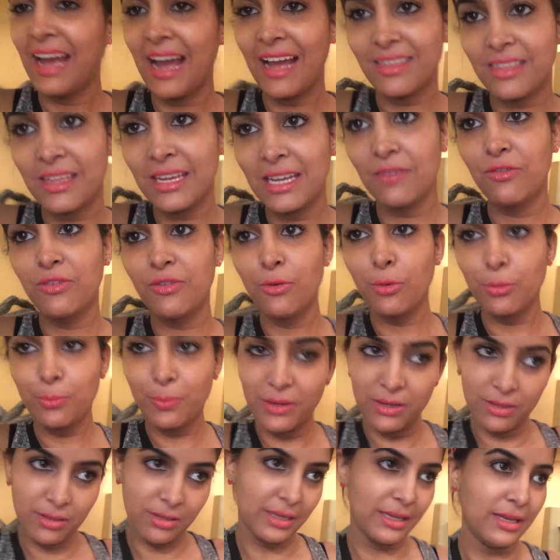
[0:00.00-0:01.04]
I think if it would
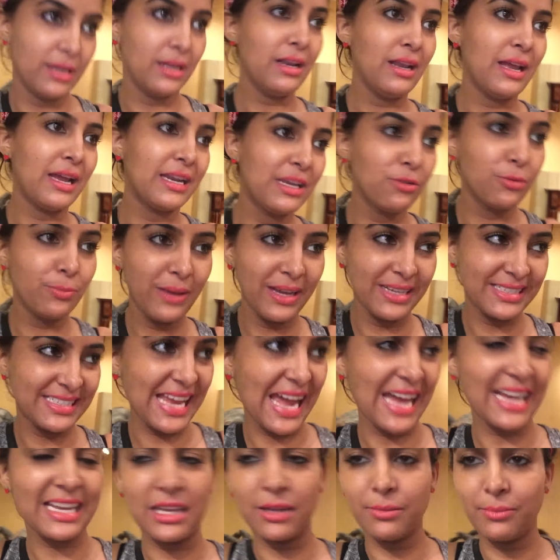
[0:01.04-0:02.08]
be real and he would be
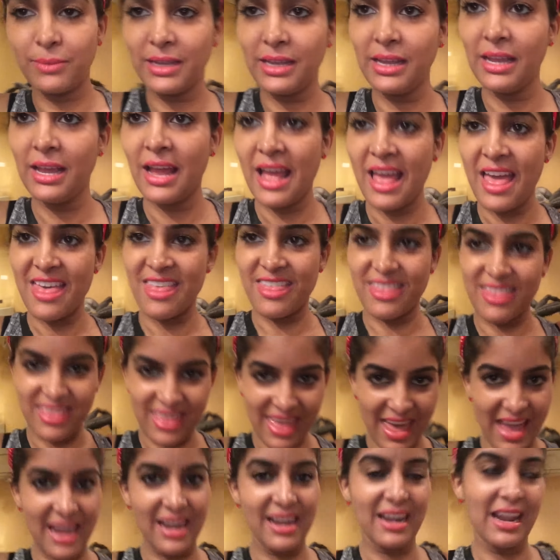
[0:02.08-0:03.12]
attacking me,
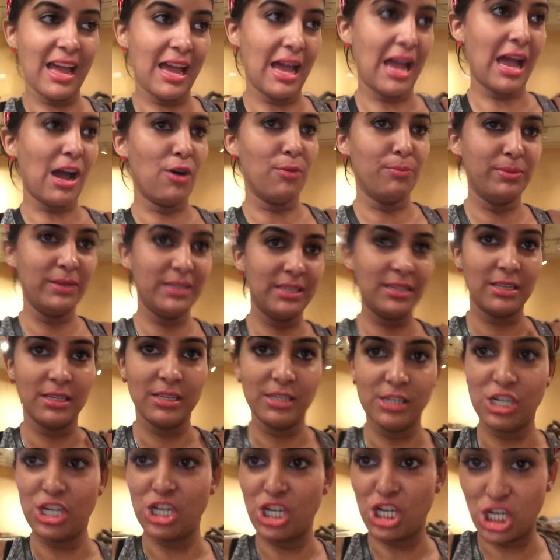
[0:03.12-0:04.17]
then I'll be
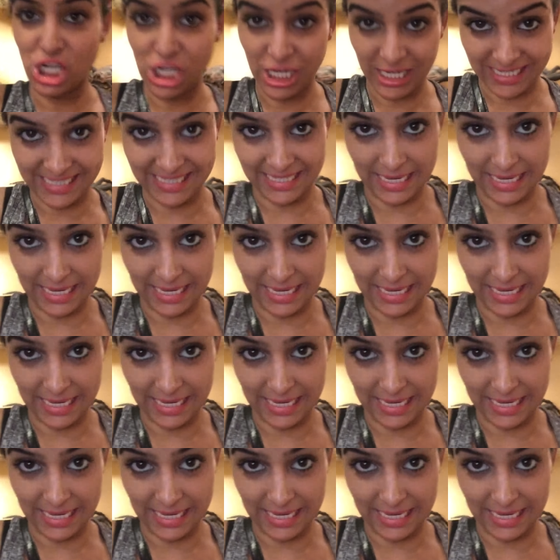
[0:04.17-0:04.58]
shit